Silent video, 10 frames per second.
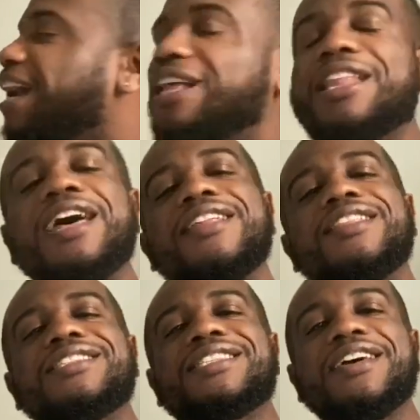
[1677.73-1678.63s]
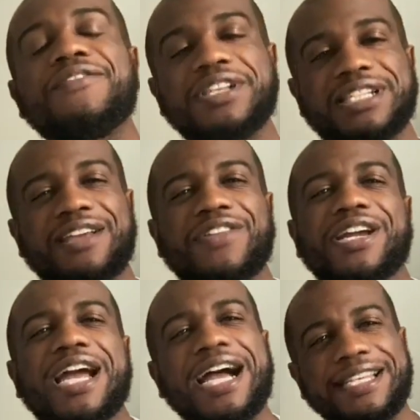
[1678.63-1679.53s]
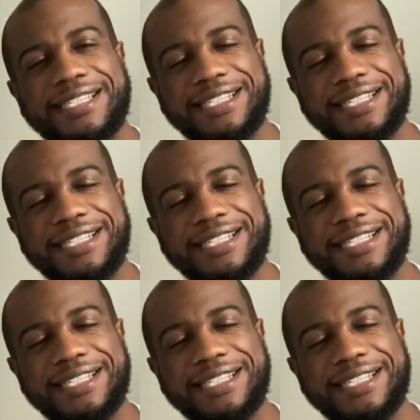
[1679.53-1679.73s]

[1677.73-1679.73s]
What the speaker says: A lot of this stuff is like very icy